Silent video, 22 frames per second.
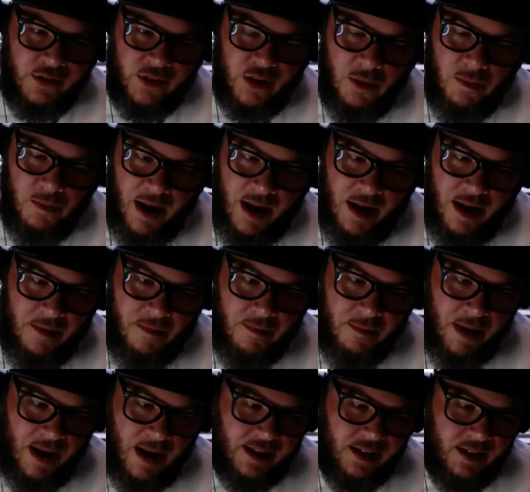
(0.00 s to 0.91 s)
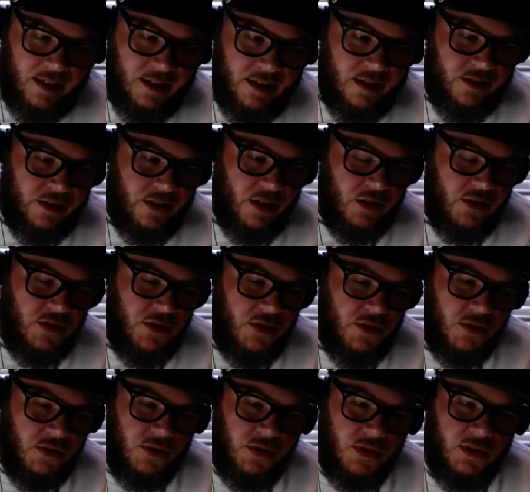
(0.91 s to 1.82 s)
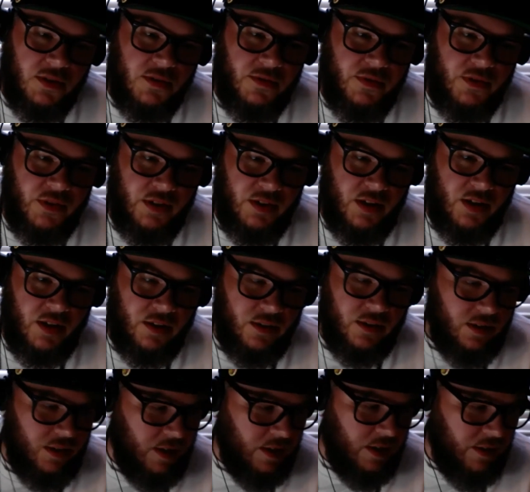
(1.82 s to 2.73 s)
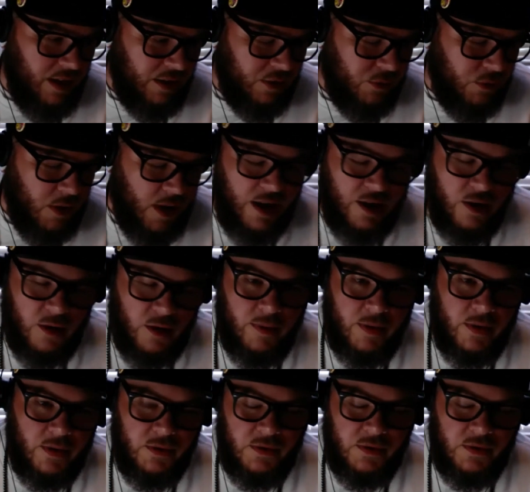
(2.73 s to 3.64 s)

my kids are too good for y'all, and that's why I don't post